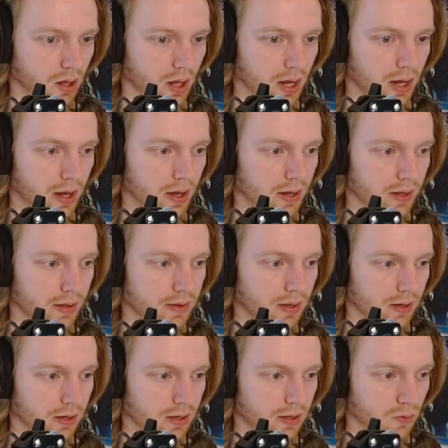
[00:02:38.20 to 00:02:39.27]
Uh,
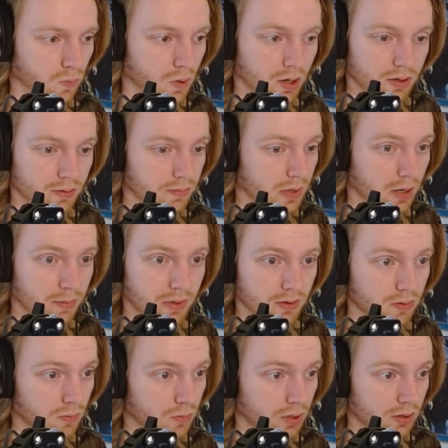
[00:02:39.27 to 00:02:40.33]
Tenki to 1, Meow
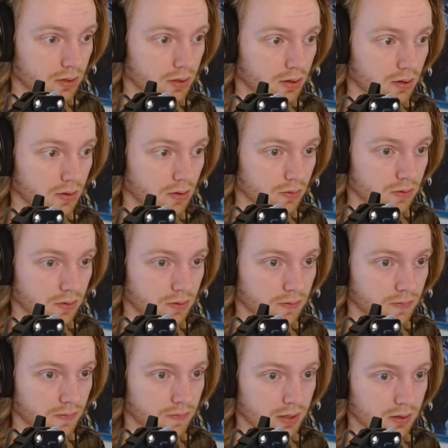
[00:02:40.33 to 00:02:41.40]
to 1, that's all just
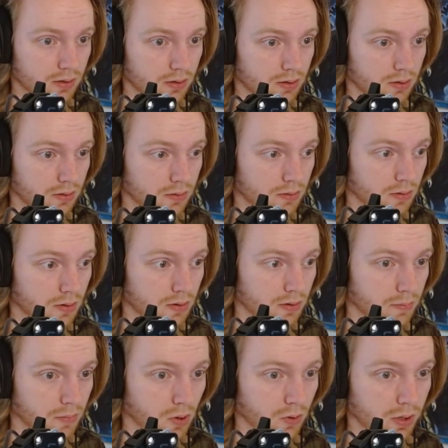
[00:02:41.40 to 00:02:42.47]
fine.
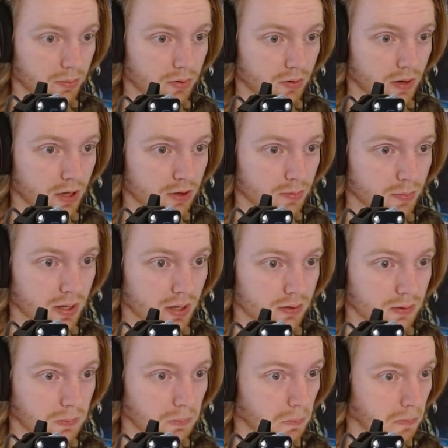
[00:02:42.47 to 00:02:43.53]
Only Barrage
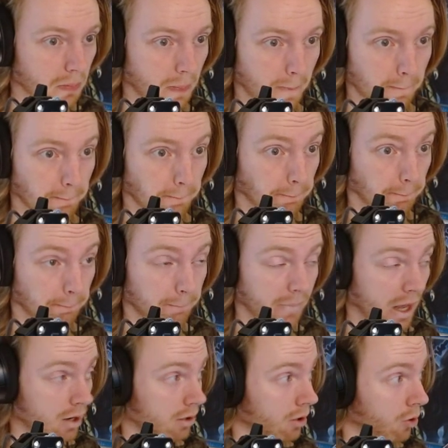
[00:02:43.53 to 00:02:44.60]
Band.
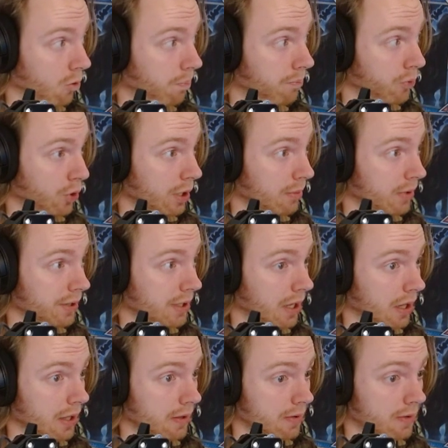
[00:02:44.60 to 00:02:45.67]
I don't know, pretty
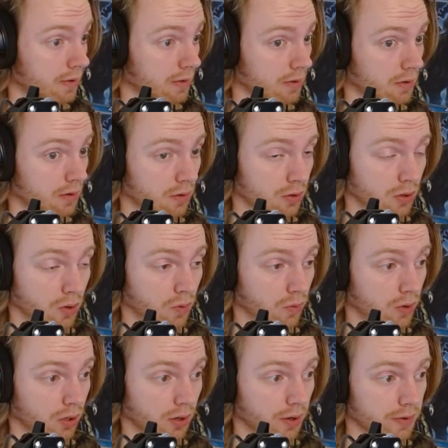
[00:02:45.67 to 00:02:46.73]
mundane list. No
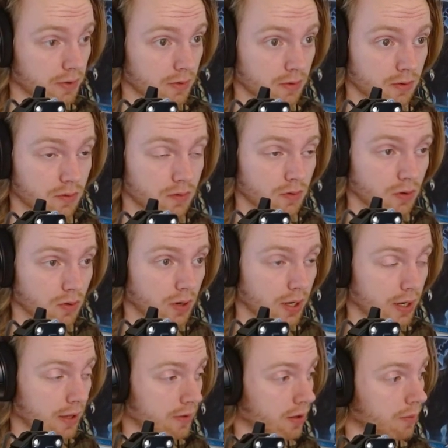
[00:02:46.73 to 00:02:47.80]
Colossus, so I
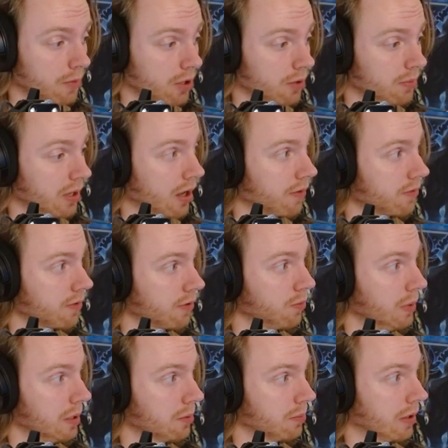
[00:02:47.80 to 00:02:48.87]
guess I'm going to be have to
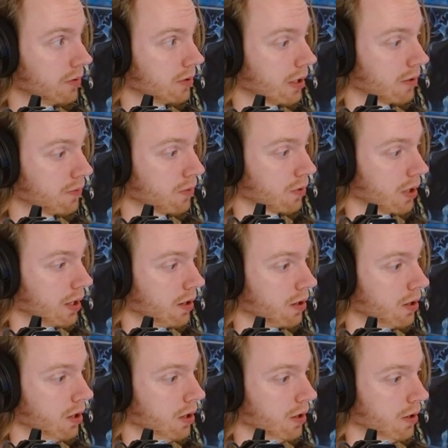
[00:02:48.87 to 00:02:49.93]
tweet about that for like
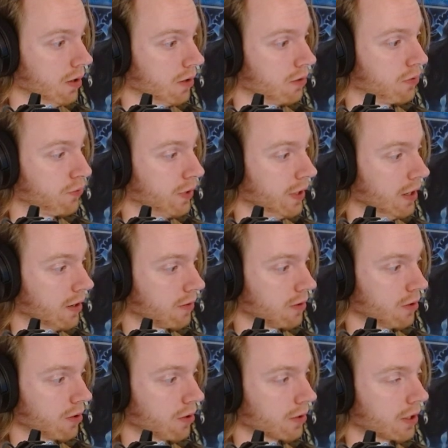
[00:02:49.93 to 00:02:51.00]
three years
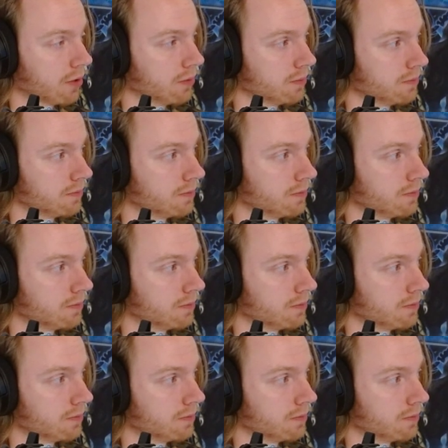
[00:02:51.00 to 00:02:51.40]
longer now.